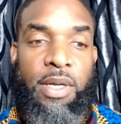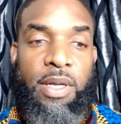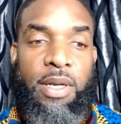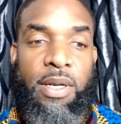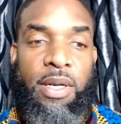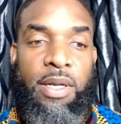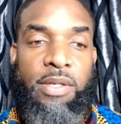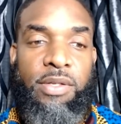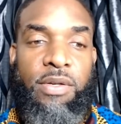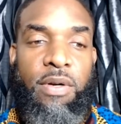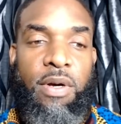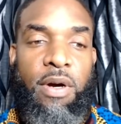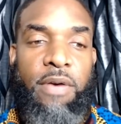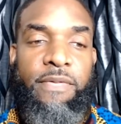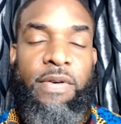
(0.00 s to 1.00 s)
And it's
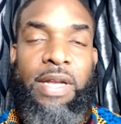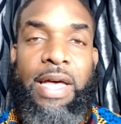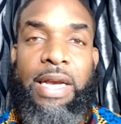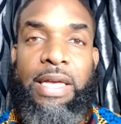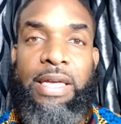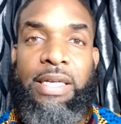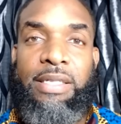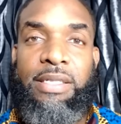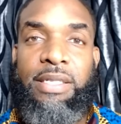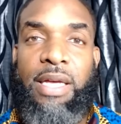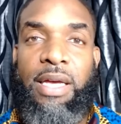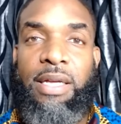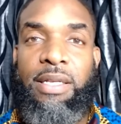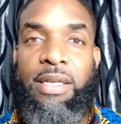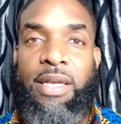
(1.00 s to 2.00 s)
going to offer a lot of
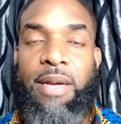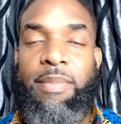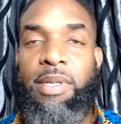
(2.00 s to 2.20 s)
insight.